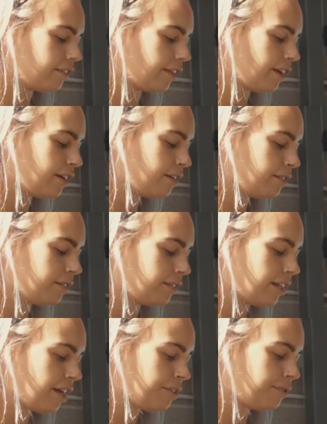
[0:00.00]
So
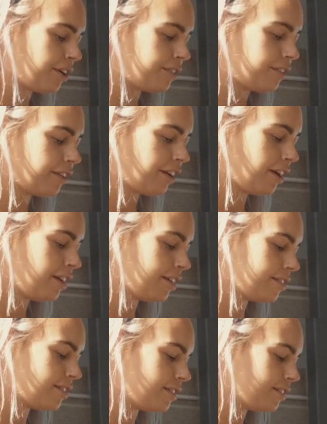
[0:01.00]
now the rice is
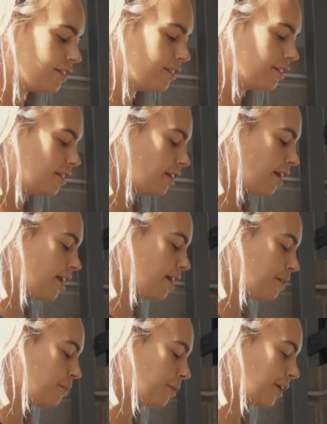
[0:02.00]
cooked,
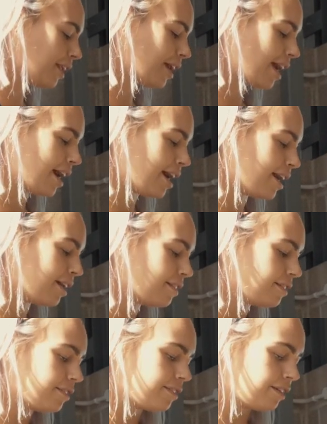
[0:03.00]
I'm going to add
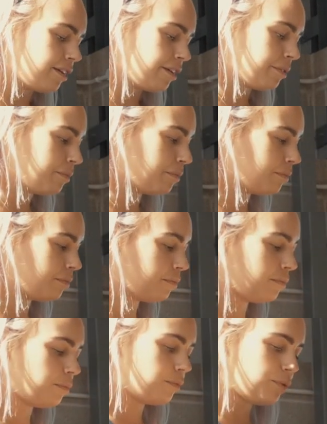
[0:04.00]
some
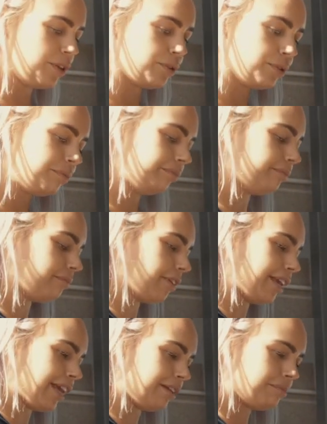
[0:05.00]
sweet corn,
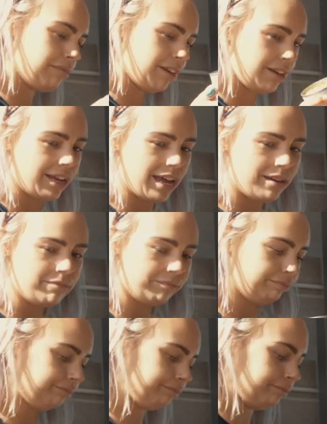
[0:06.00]
again in a can,
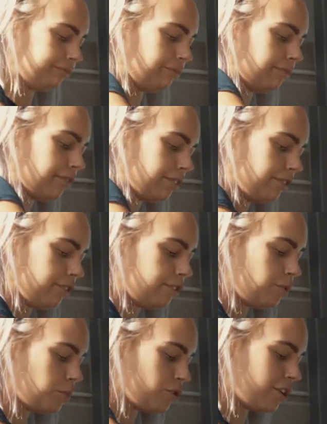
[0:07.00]

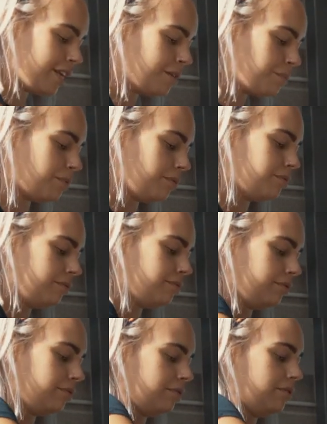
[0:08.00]
super cheap.
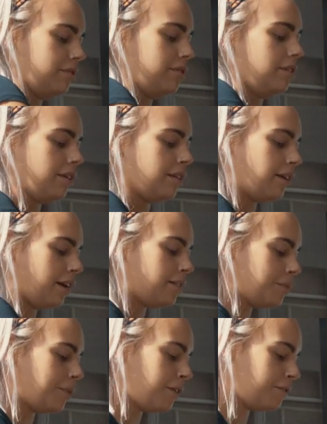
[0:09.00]

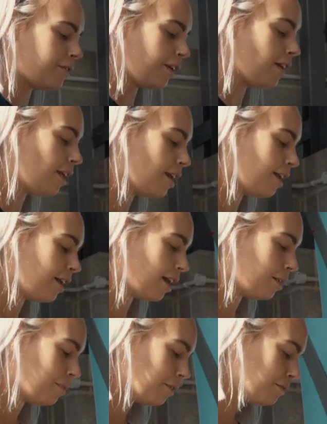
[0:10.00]
Add a bit of colour,
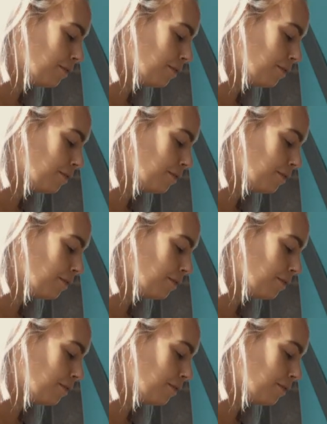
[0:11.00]
add a bit of